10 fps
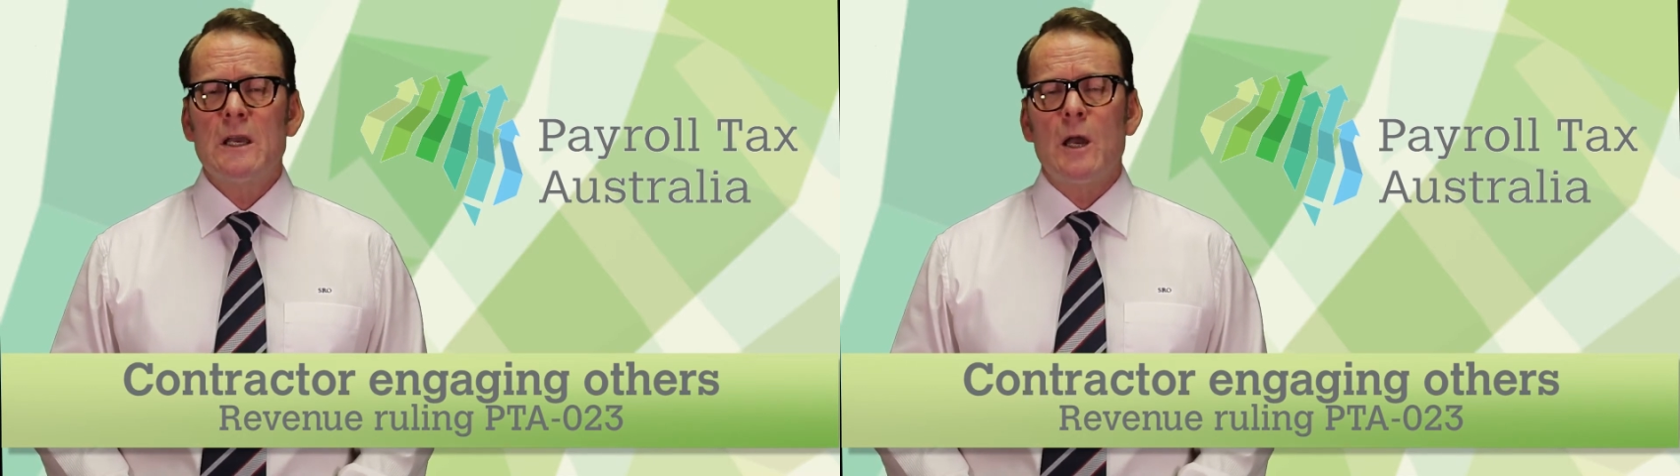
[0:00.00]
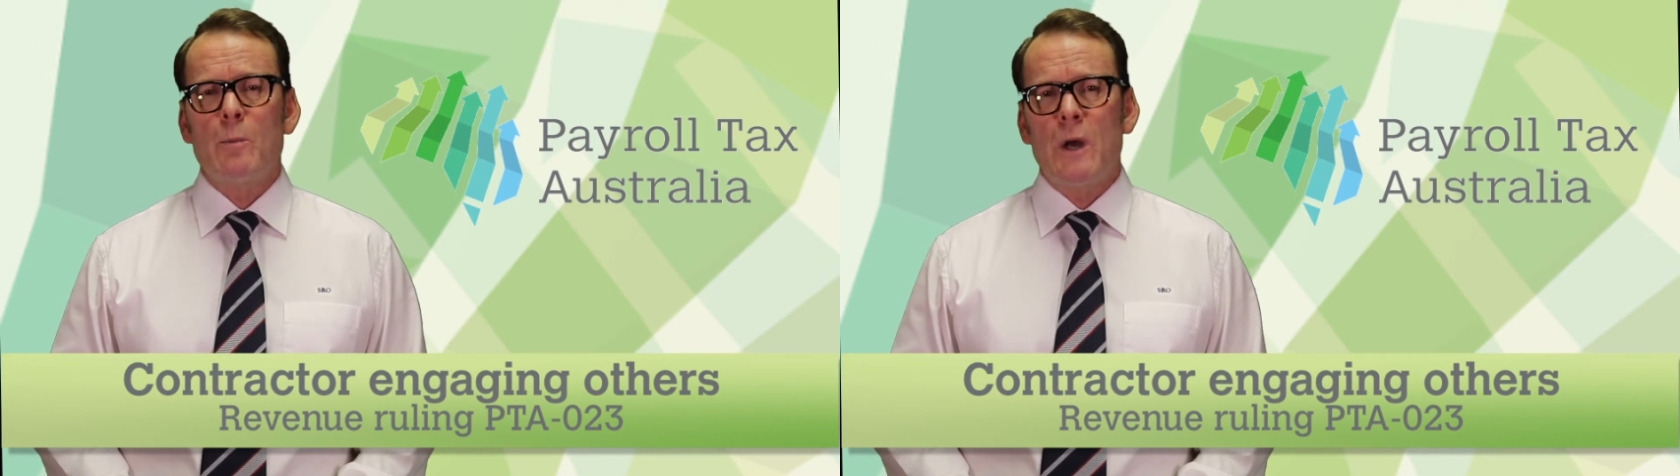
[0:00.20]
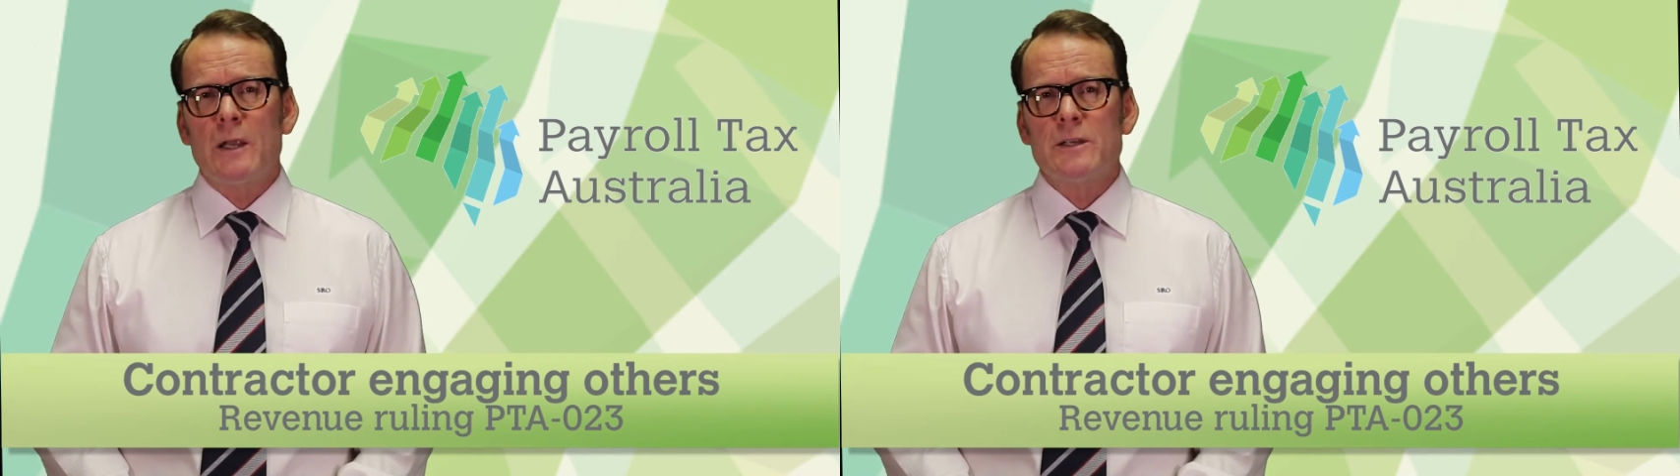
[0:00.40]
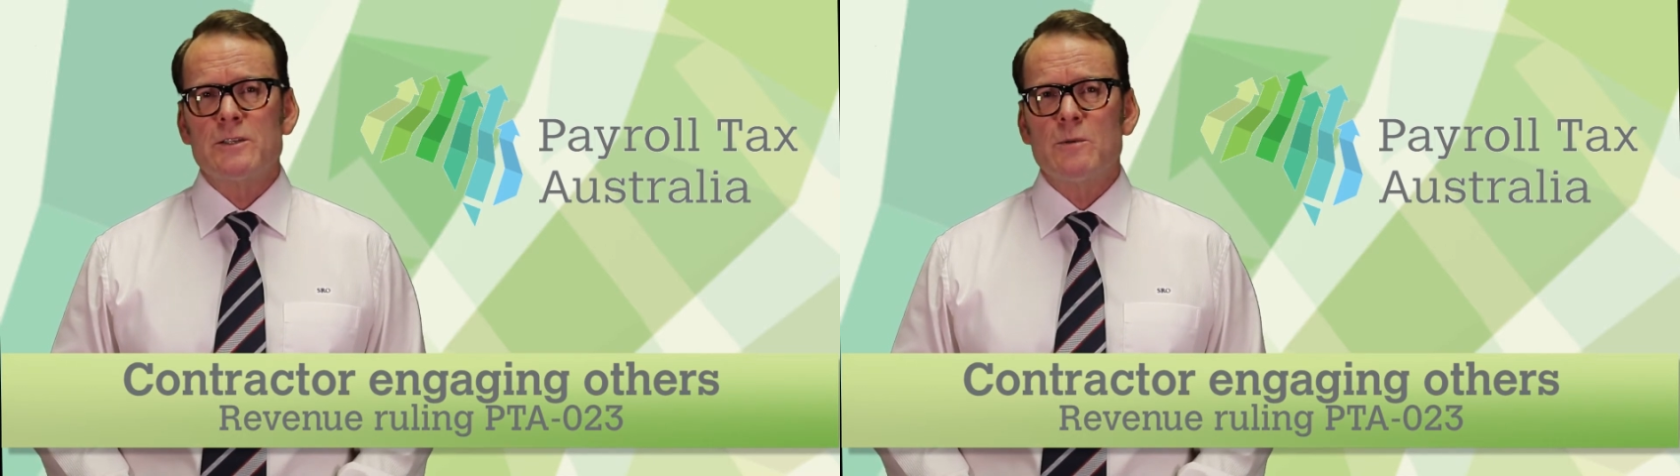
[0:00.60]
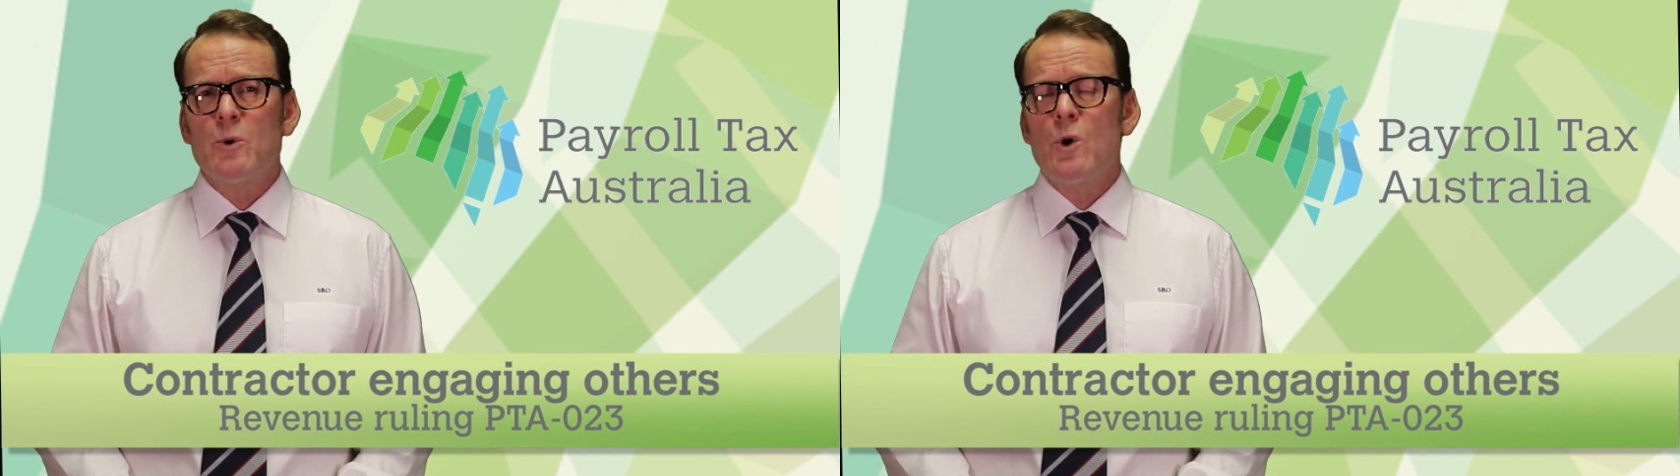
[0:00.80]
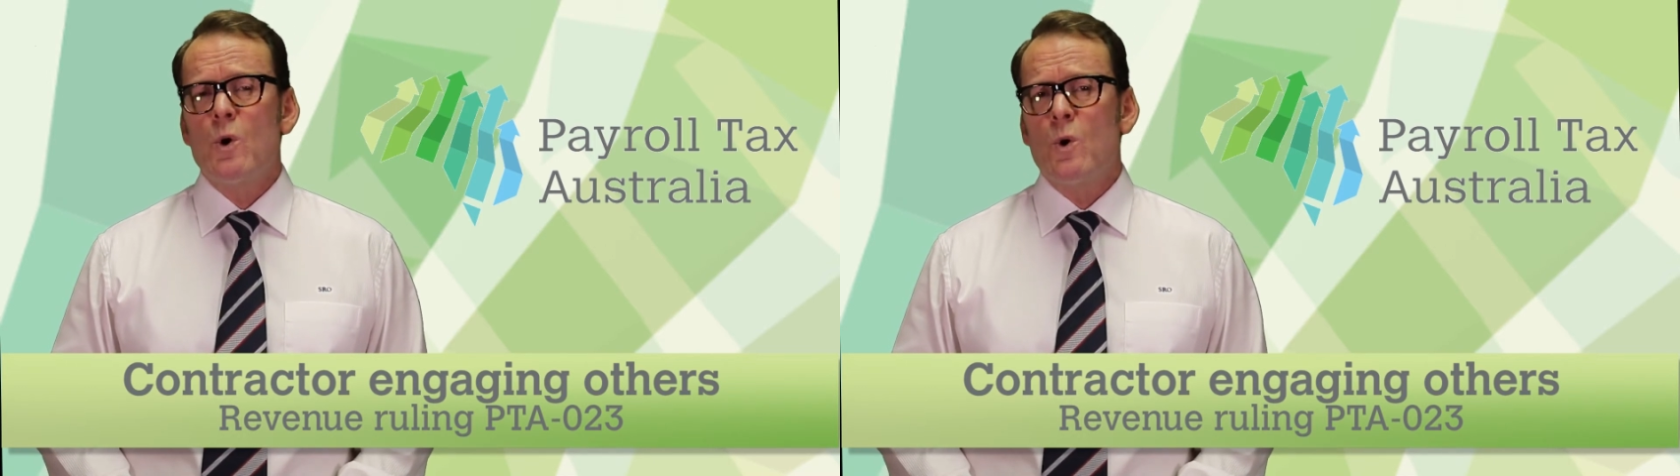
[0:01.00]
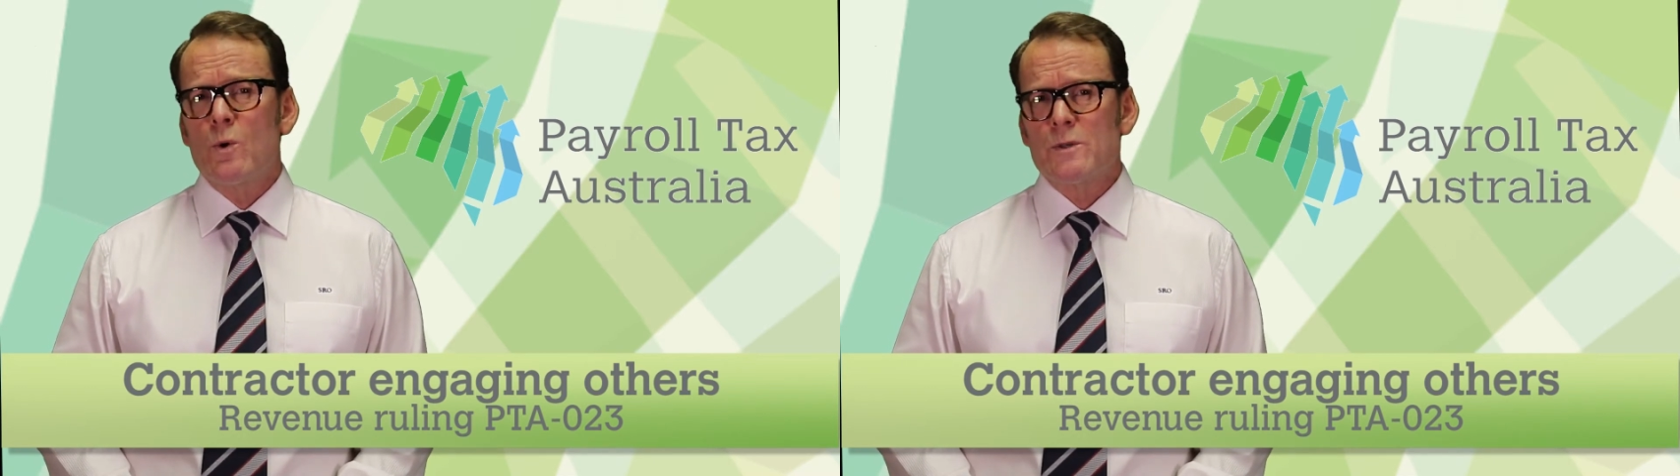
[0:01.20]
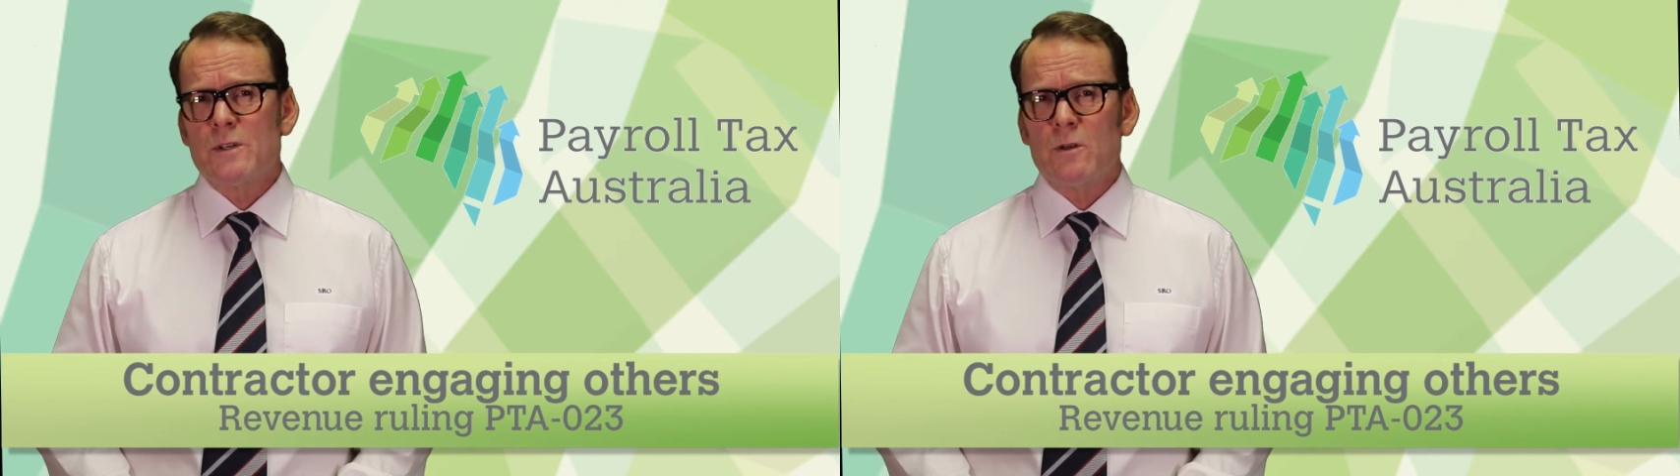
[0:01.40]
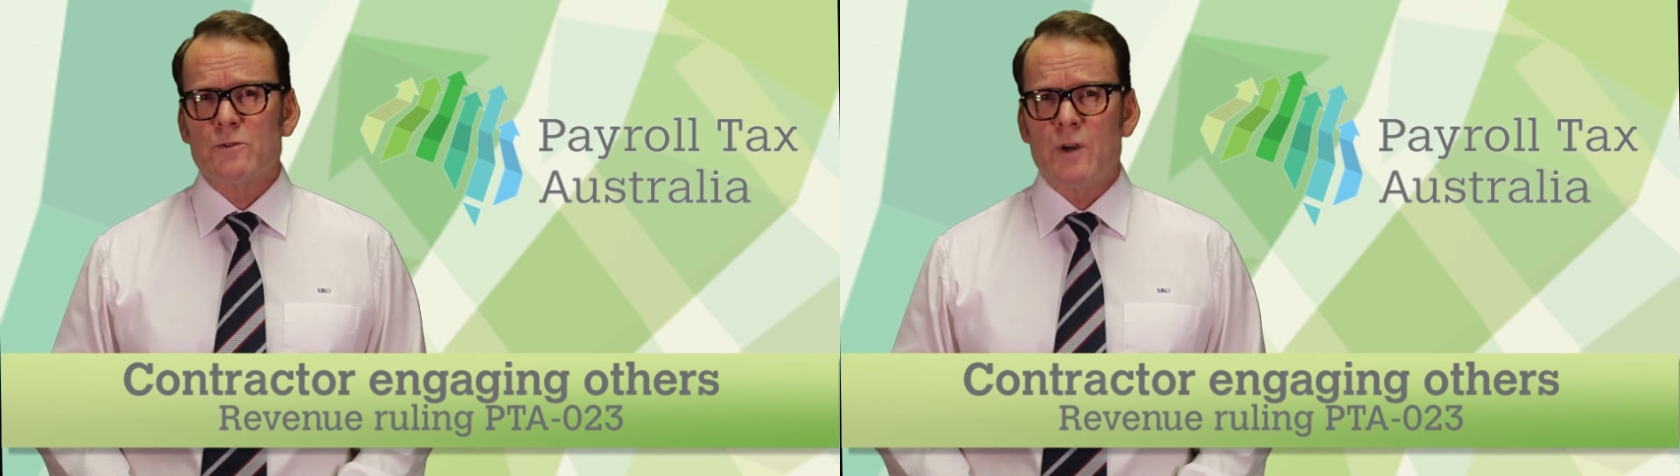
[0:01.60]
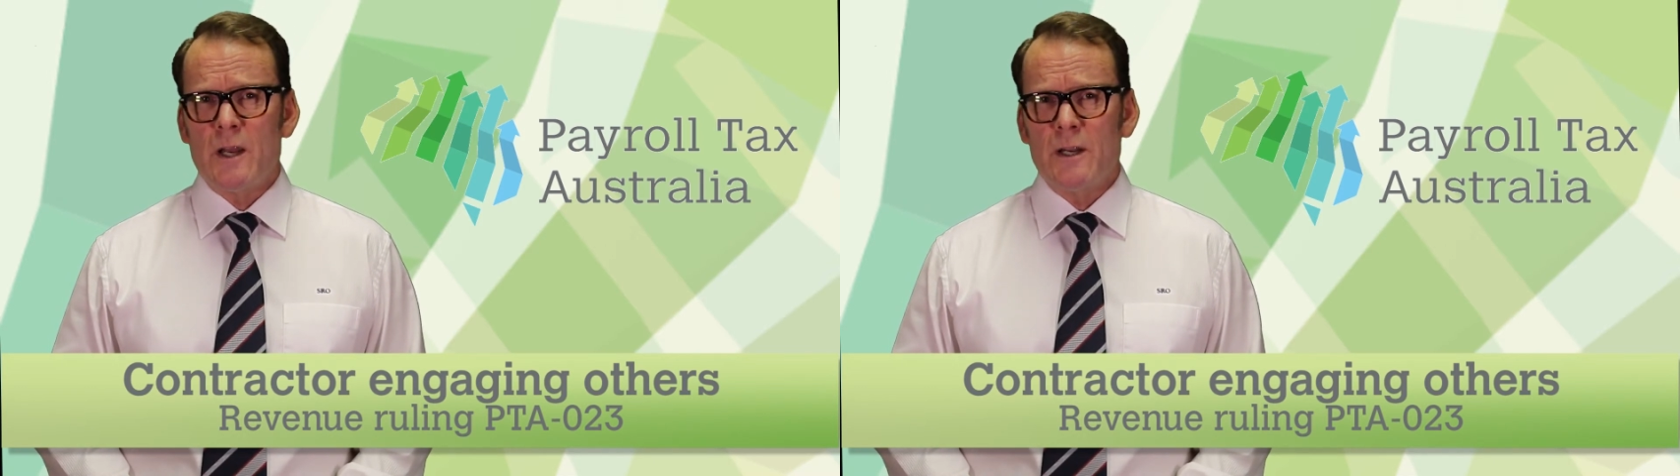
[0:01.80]
a partnership or a sole
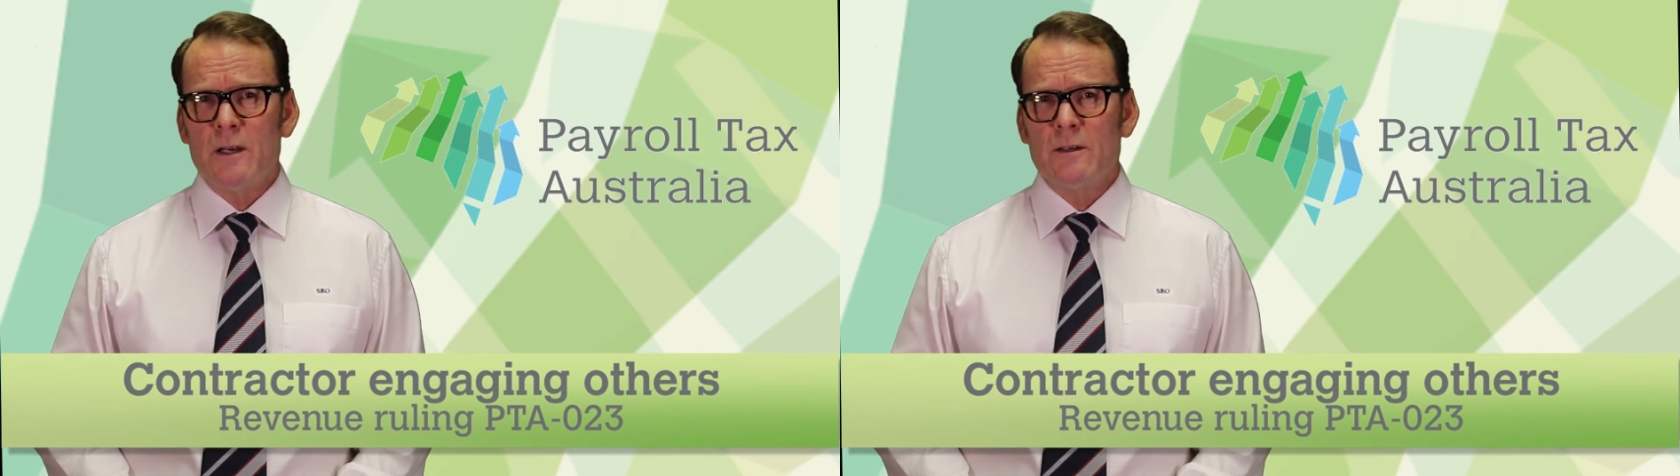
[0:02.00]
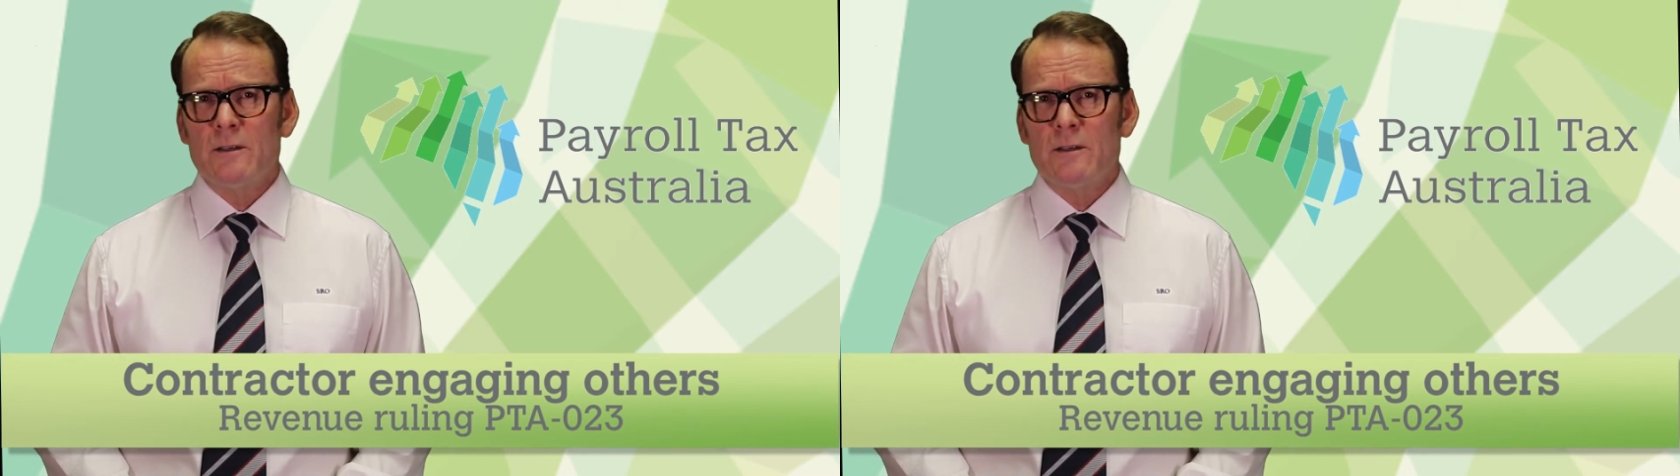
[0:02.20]
trader.